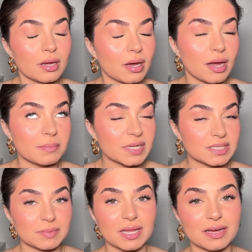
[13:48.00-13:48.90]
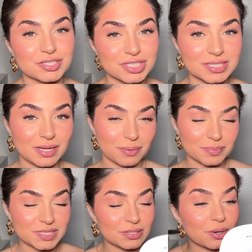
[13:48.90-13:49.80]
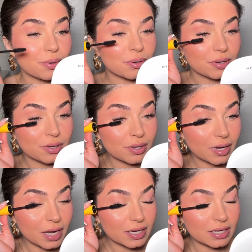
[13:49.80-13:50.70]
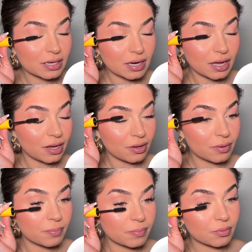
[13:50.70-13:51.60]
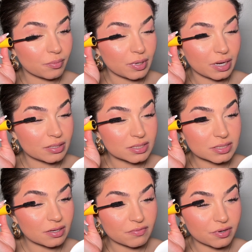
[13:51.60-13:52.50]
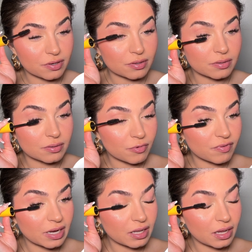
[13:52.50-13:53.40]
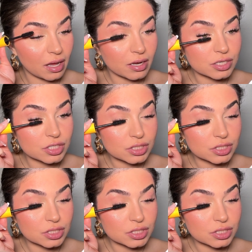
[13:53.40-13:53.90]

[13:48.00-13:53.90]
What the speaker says: I messed my lashes up. So I needed help. When I discovered Heivaya lash,